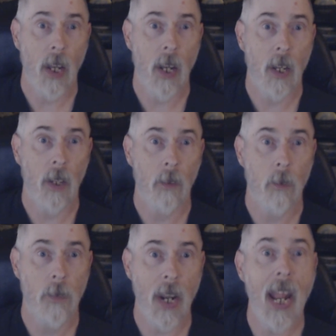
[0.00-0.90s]
that
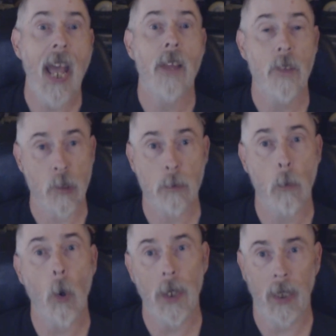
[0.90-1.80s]
I had this
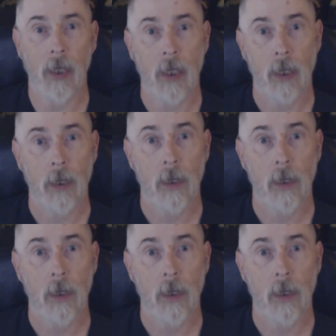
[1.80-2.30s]
morning.